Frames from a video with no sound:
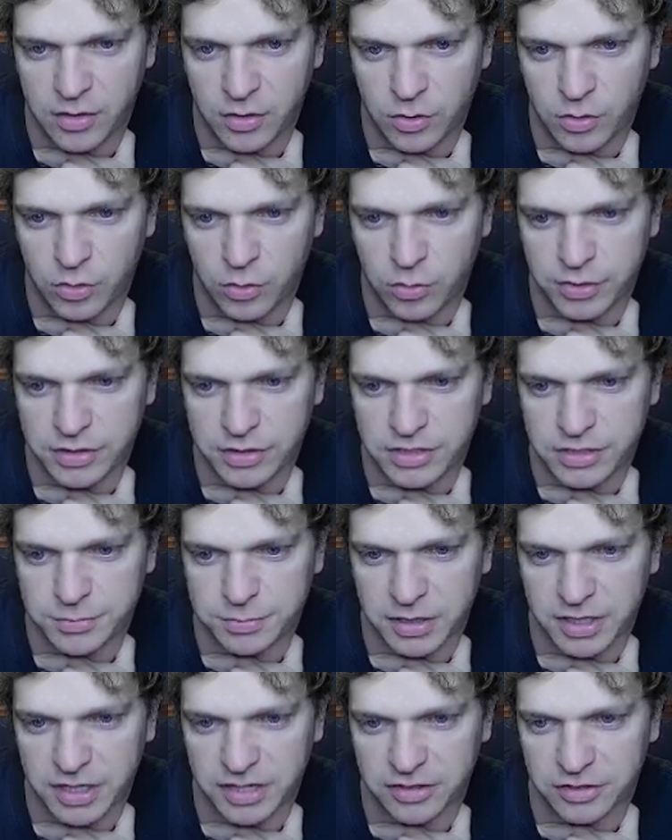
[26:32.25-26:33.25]
Or we could just
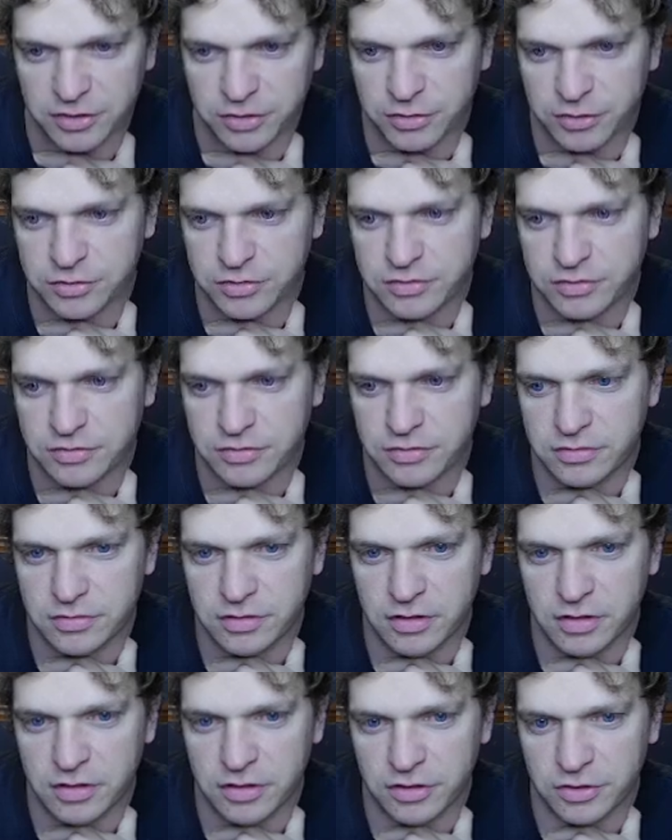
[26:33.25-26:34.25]
play another
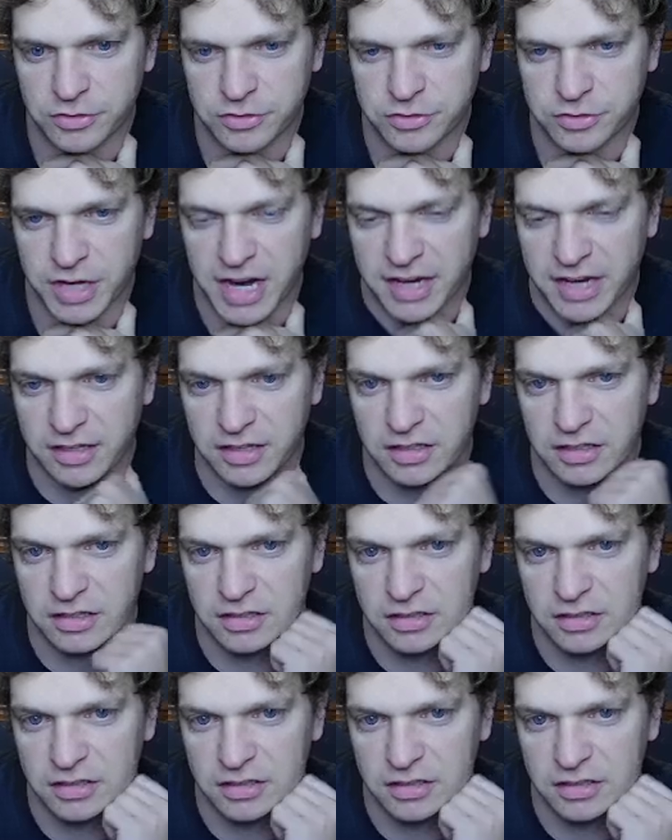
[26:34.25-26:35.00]
dragon.